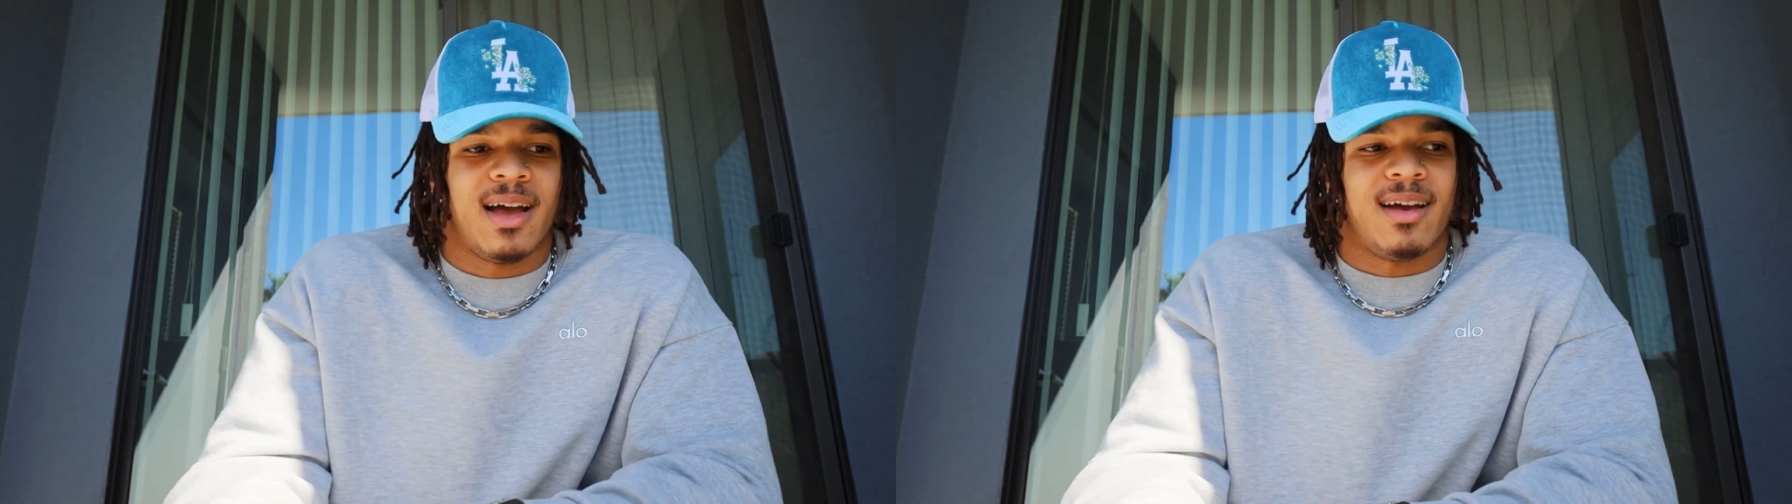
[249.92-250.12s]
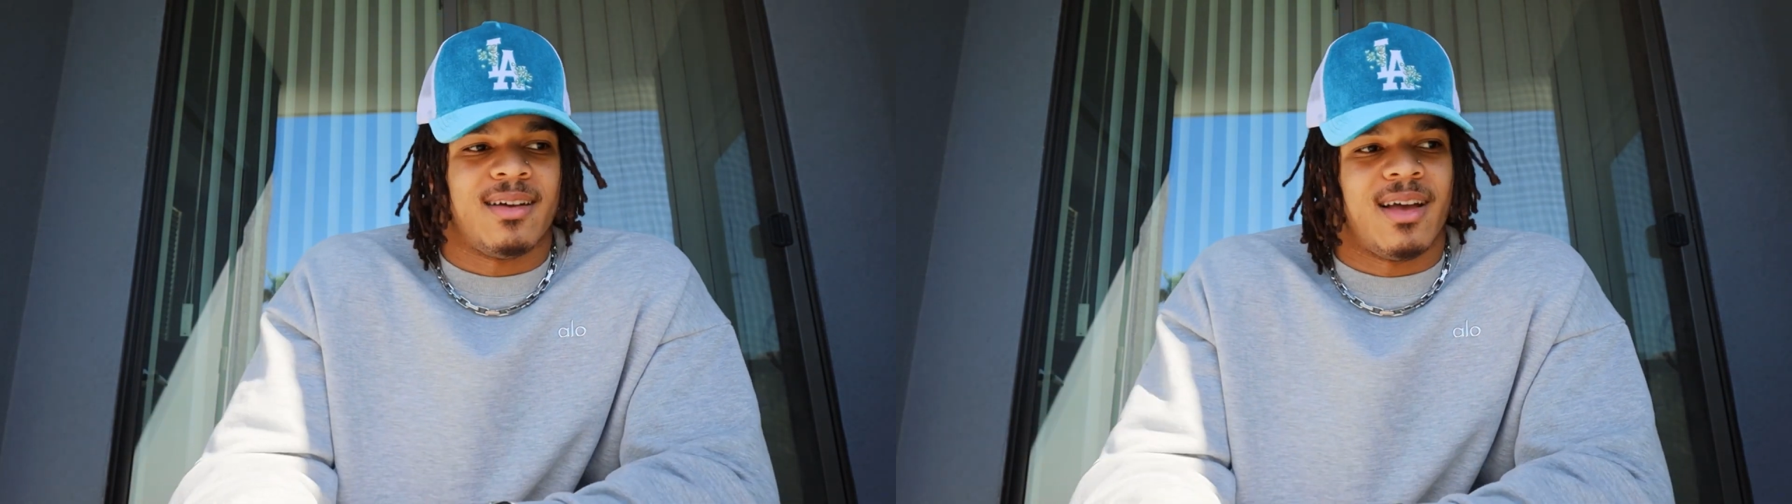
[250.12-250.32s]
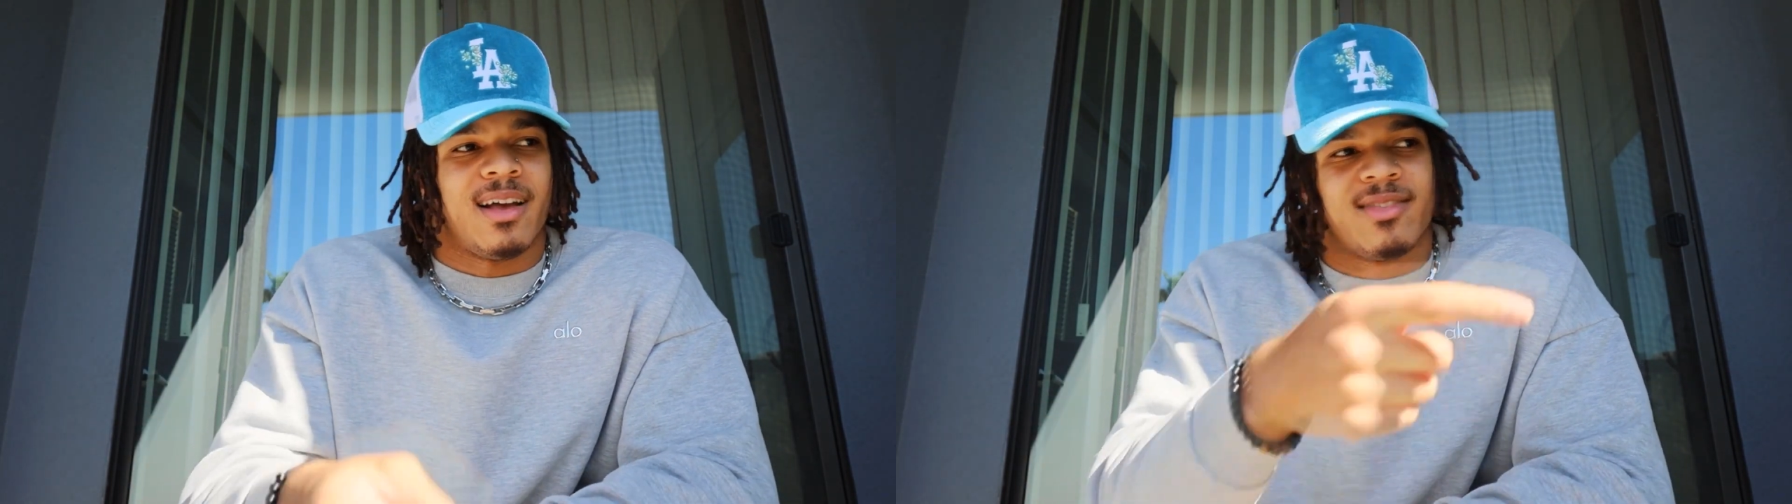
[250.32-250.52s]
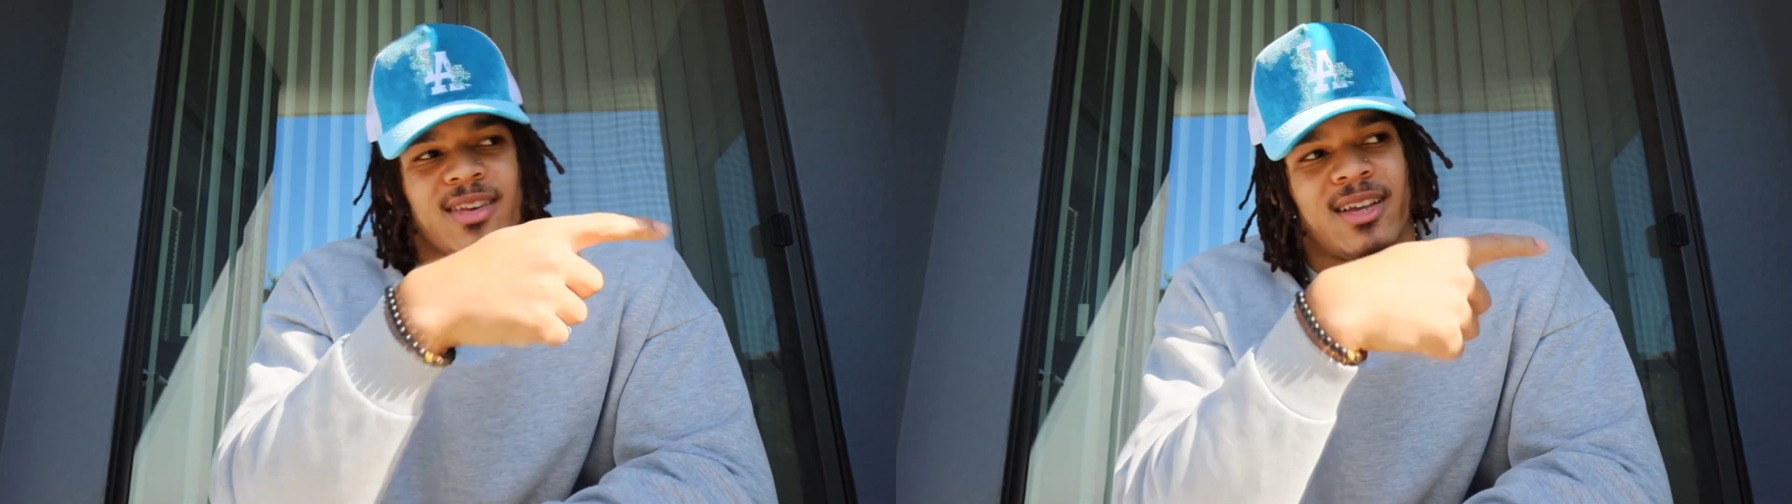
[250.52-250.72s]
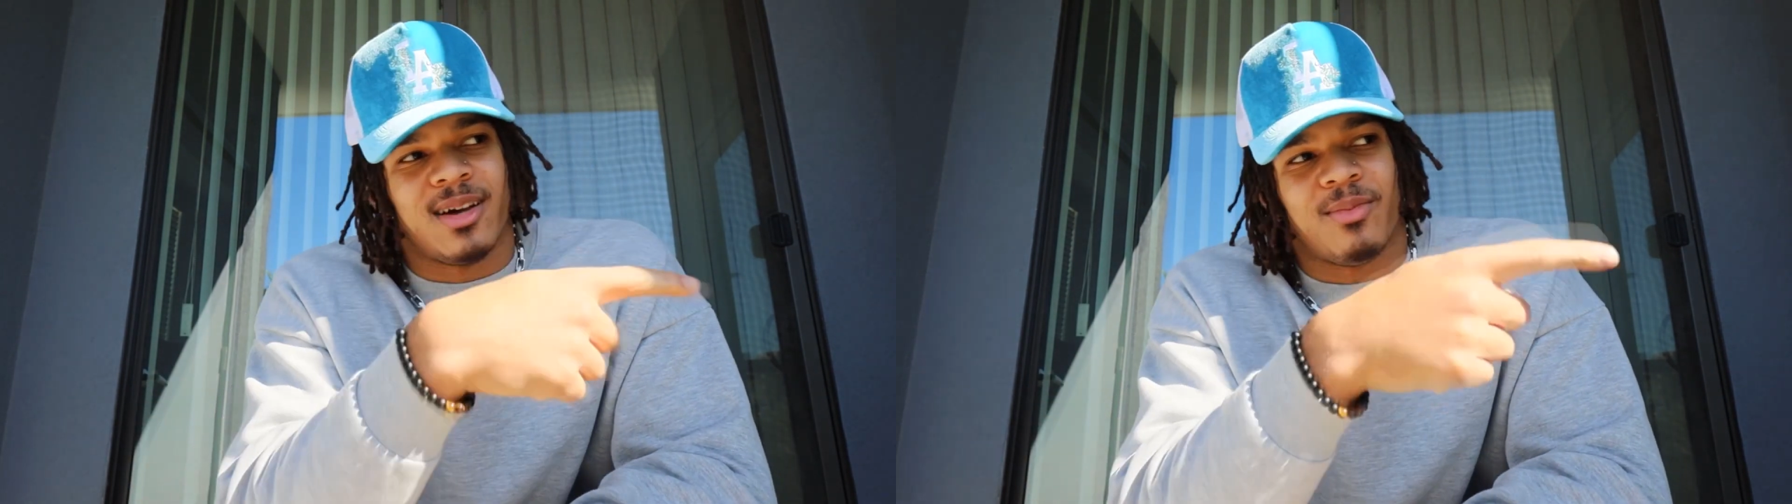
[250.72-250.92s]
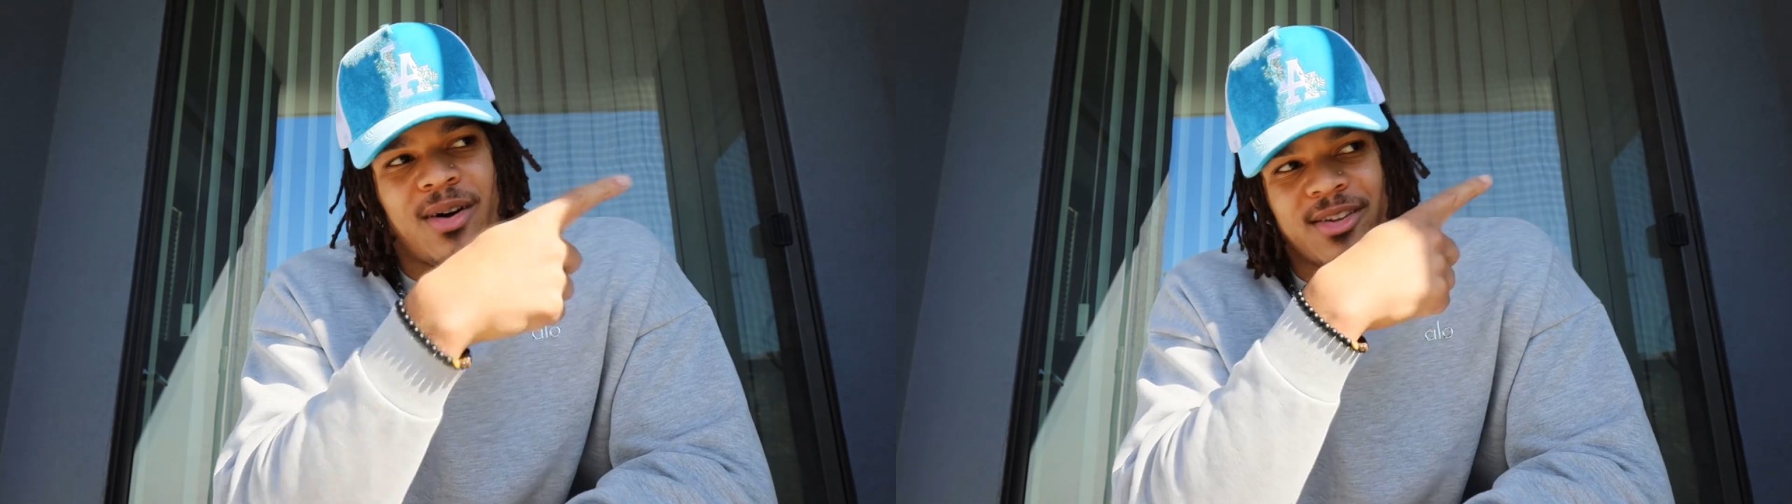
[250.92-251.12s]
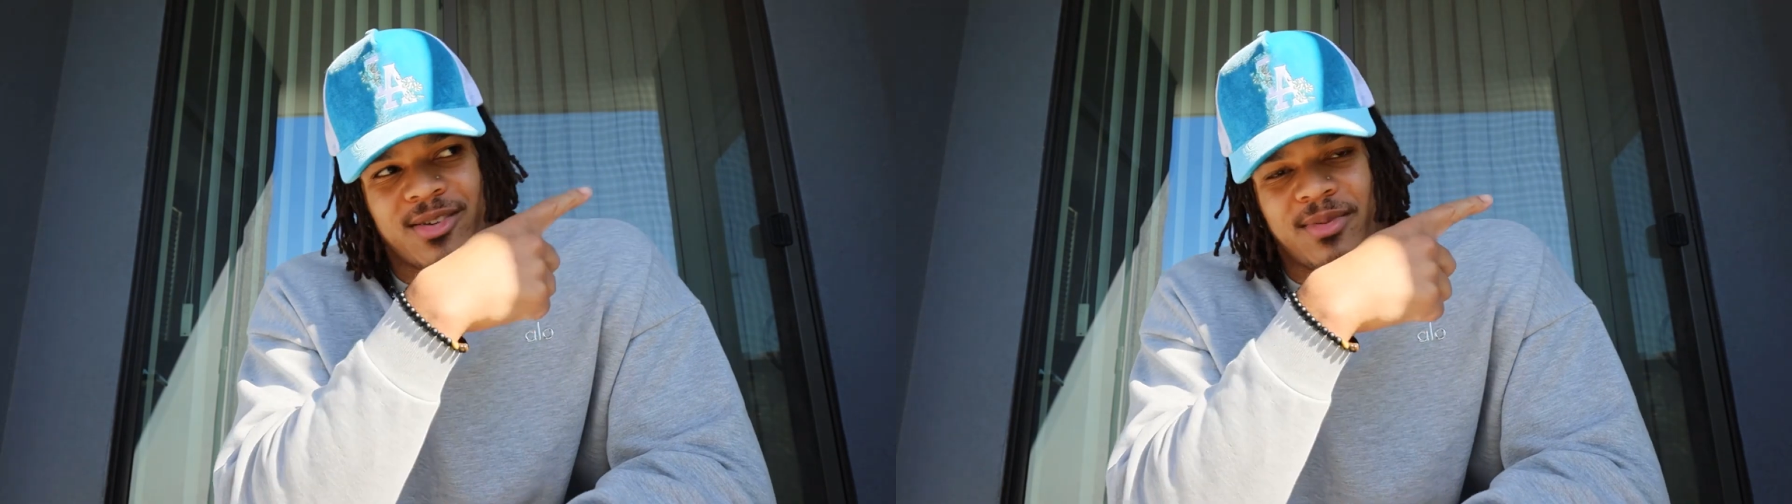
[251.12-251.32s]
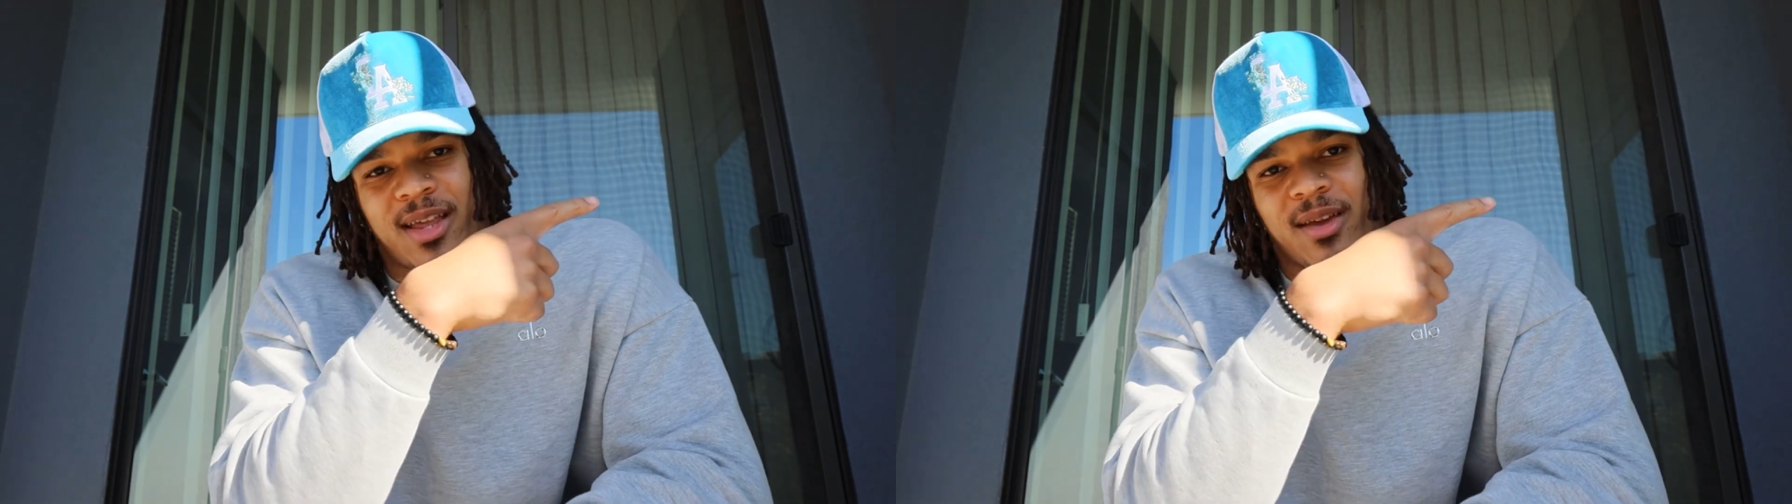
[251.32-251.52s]
I see, and I'm
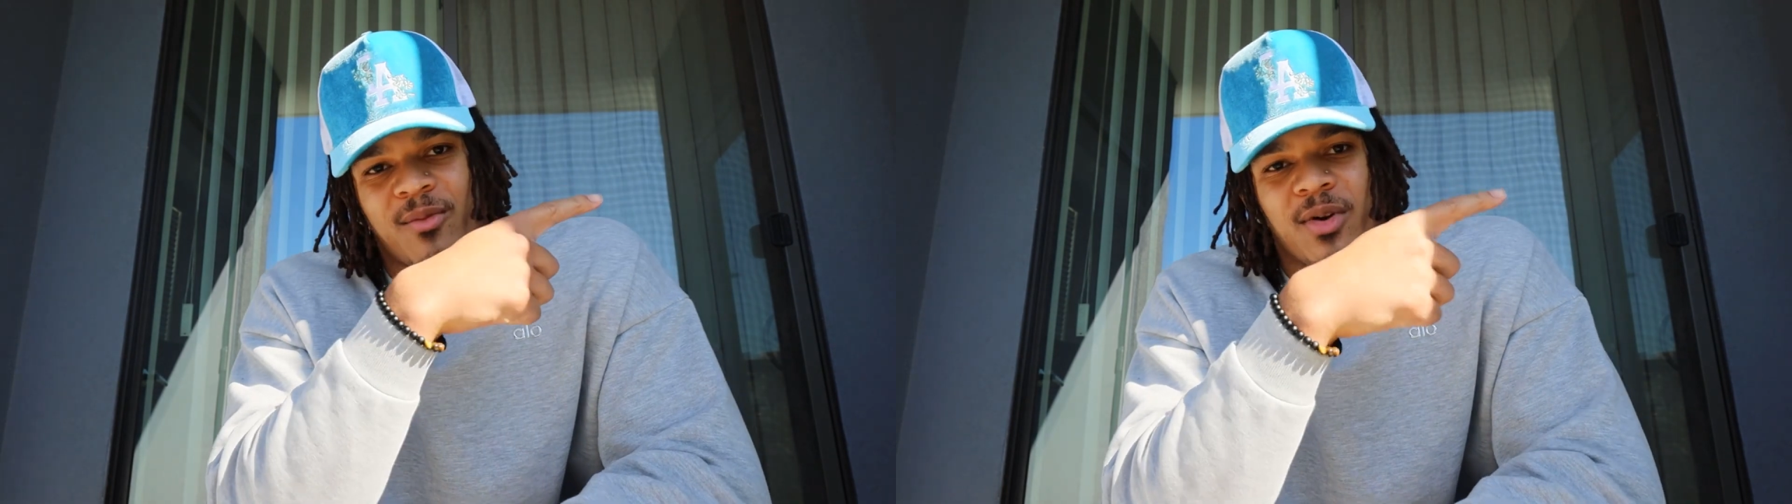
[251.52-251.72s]
watching him, like,